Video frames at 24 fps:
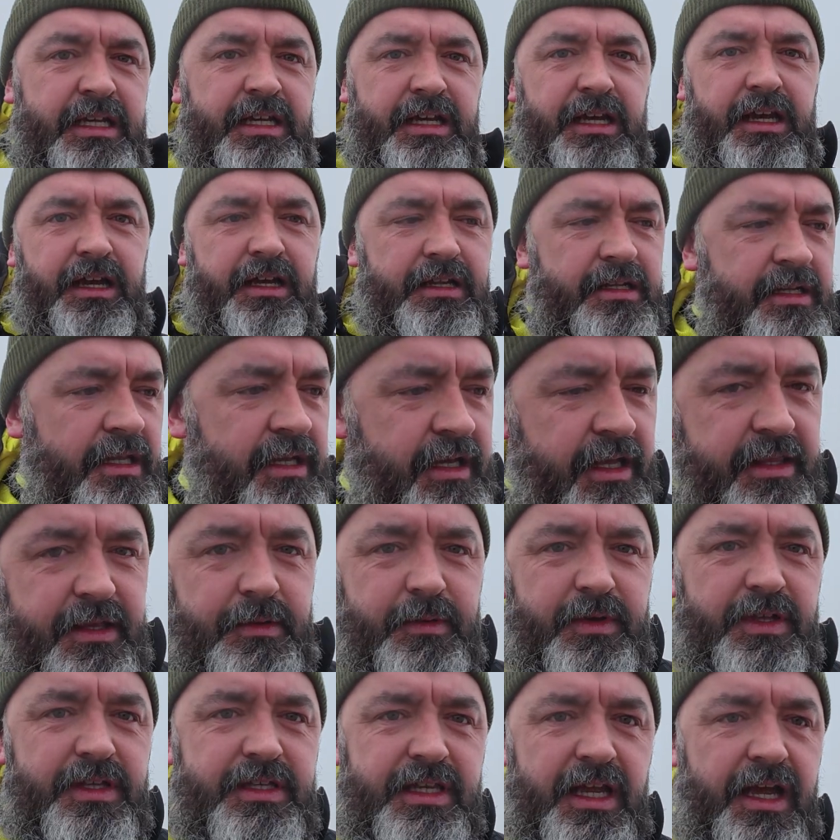and then
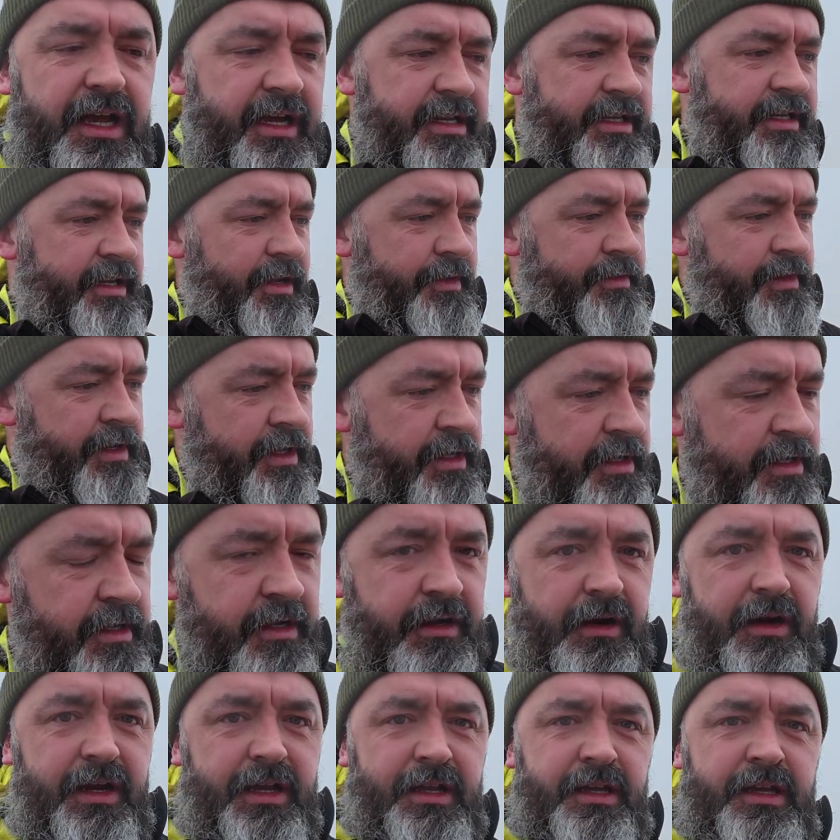we'll start heading down.
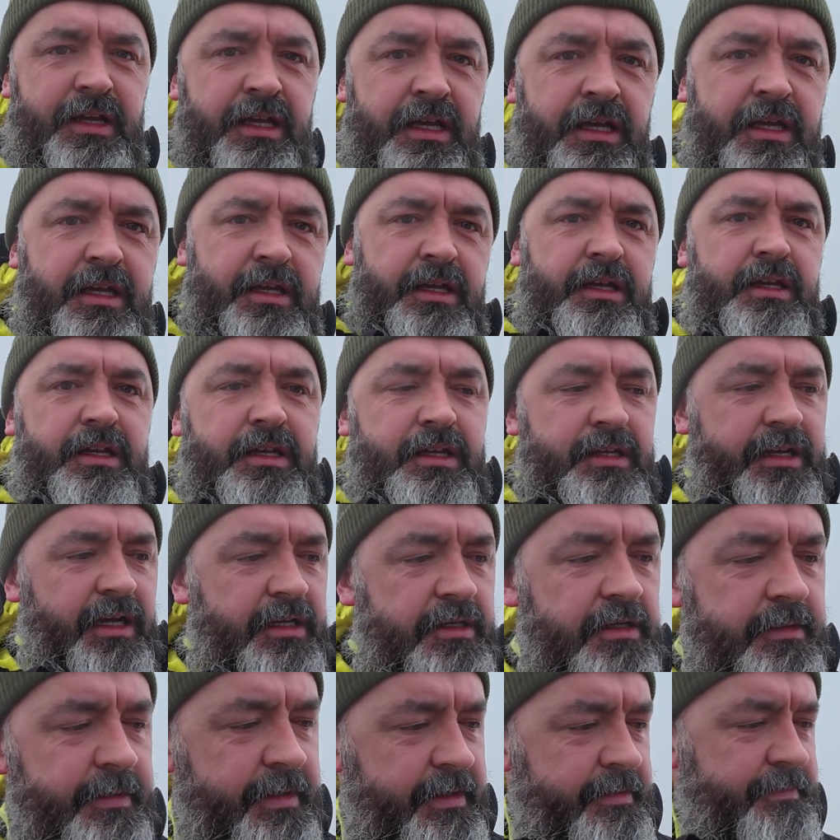Right, catch
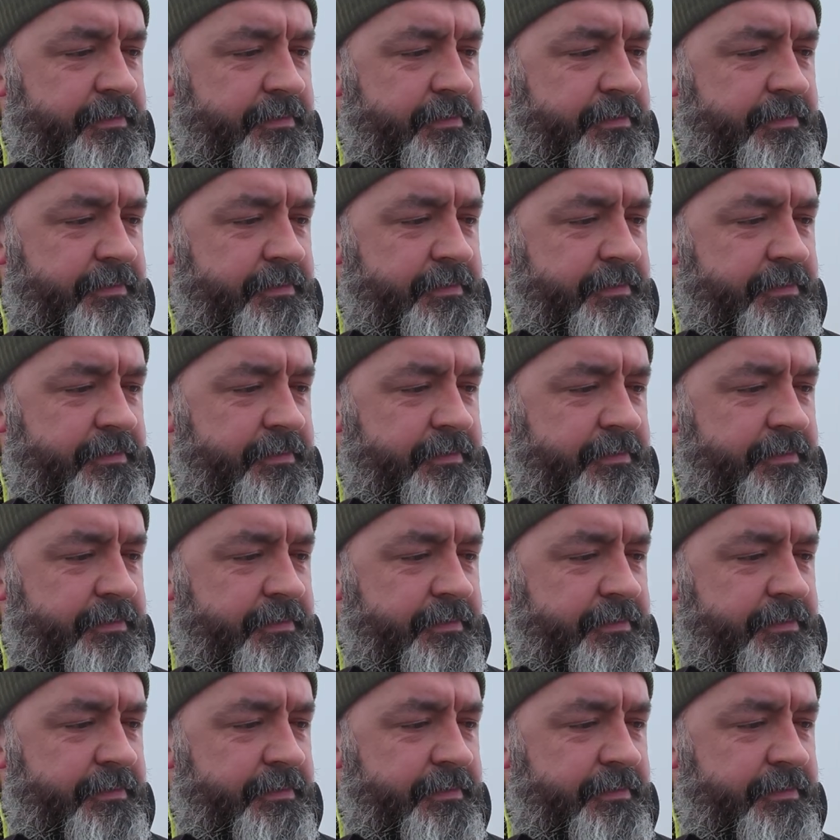you in a